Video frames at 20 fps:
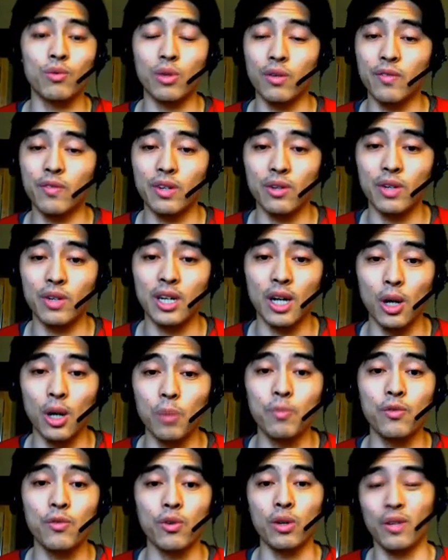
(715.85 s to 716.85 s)
We are very
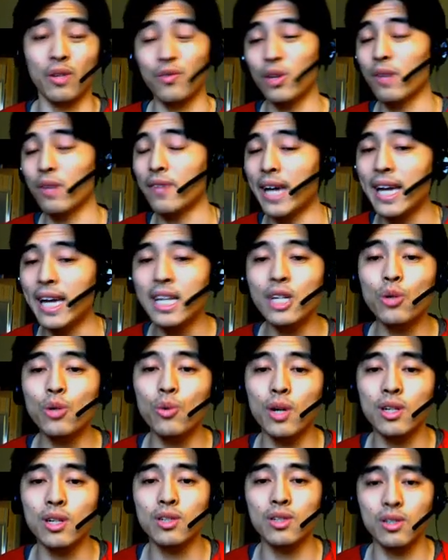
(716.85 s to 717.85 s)
helpful. If you have any
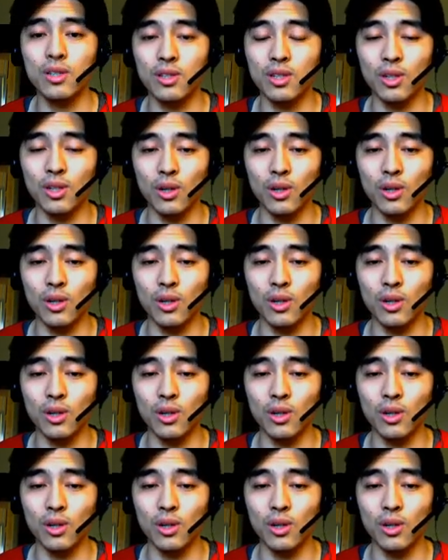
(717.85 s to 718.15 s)
questions,